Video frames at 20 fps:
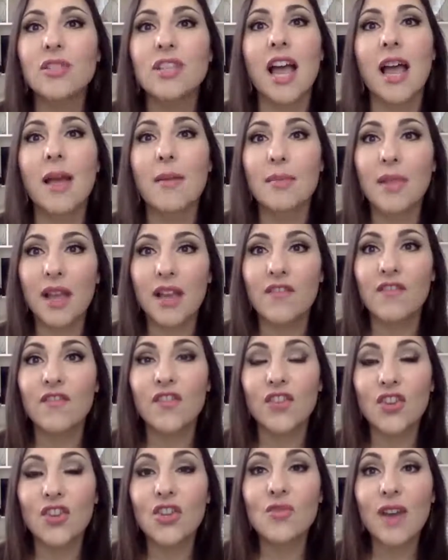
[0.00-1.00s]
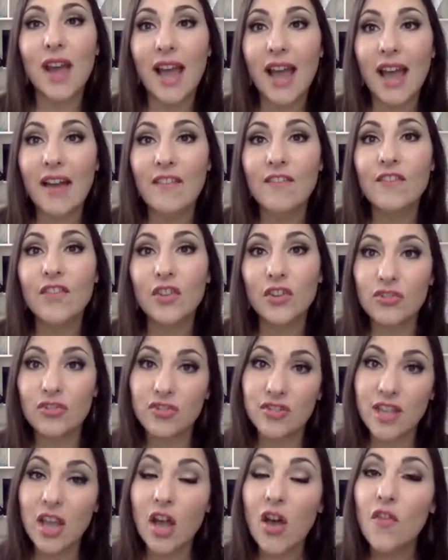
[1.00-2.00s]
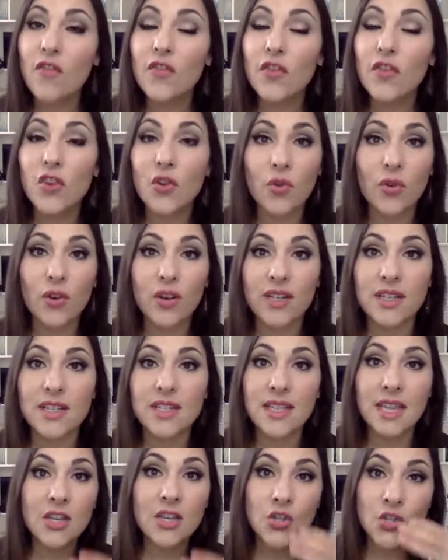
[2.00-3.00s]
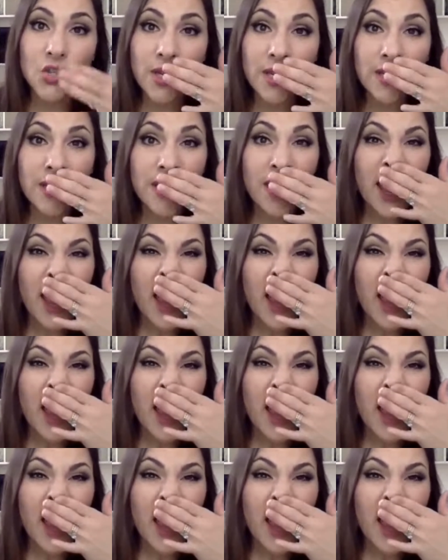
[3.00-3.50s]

timeline for you to have for yourself, for your organization.